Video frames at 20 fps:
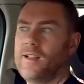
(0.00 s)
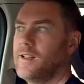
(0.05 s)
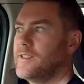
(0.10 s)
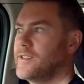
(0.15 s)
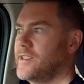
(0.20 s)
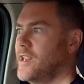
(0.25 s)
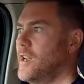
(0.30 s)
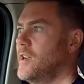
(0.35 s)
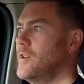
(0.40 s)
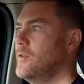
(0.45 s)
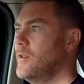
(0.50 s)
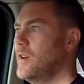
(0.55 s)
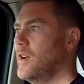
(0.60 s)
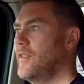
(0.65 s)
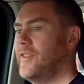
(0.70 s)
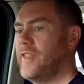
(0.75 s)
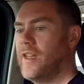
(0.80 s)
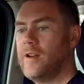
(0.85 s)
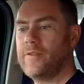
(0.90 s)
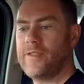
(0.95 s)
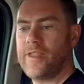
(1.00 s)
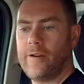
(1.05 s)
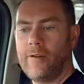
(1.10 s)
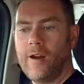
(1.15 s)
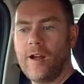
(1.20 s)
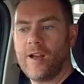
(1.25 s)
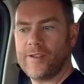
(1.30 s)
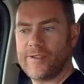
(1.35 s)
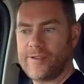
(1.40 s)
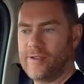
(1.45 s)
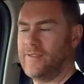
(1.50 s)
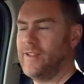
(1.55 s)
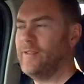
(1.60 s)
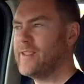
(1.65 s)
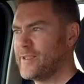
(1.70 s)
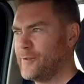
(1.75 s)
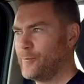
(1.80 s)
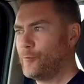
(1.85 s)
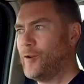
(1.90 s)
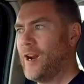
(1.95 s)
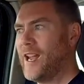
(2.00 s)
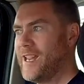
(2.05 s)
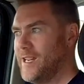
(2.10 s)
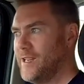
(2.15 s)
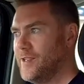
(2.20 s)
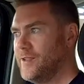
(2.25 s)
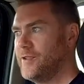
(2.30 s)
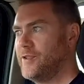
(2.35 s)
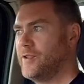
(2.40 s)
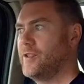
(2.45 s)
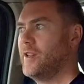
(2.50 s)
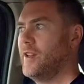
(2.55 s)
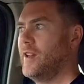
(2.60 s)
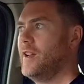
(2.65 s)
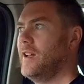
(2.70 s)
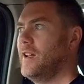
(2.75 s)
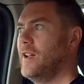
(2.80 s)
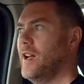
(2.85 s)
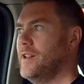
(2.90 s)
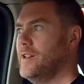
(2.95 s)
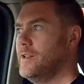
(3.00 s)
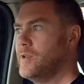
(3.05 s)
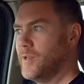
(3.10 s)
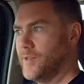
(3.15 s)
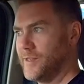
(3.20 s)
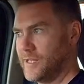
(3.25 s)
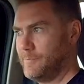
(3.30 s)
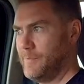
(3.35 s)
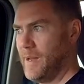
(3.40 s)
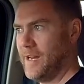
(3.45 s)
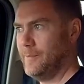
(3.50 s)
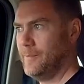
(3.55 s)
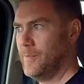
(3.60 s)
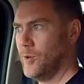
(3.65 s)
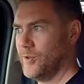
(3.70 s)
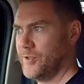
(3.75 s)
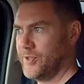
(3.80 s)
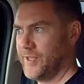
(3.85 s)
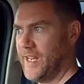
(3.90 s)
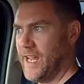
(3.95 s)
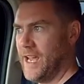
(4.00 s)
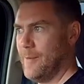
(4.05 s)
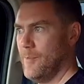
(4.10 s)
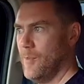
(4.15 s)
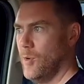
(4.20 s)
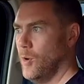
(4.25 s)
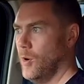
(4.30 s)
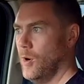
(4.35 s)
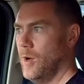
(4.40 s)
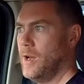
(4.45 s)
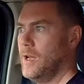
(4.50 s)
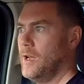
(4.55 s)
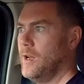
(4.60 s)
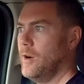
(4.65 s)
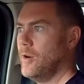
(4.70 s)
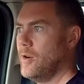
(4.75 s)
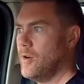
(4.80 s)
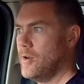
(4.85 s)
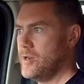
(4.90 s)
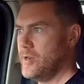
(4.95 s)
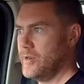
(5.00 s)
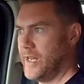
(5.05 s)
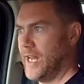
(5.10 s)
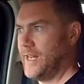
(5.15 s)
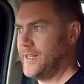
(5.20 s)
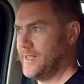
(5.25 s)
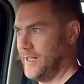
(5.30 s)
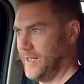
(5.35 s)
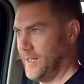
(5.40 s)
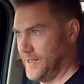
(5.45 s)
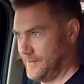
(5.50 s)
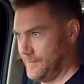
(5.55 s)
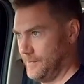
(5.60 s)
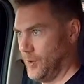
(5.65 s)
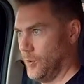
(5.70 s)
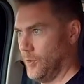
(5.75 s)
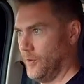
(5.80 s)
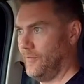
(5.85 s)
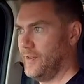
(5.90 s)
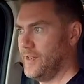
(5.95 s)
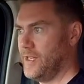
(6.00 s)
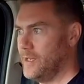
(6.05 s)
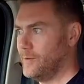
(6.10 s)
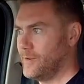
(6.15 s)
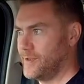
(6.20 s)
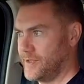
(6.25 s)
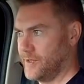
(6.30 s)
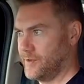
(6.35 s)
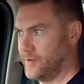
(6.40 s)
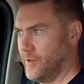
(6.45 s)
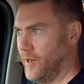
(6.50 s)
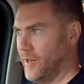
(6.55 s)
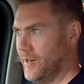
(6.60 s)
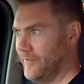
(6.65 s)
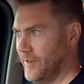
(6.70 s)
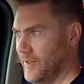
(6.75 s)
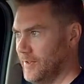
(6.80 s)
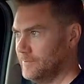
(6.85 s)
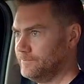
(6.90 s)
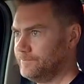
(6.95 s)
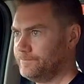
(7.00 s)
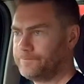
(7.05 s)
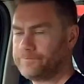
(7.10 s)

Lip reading: So although there is a range and you can spend more to get more, all you're getting is more for you as the driver.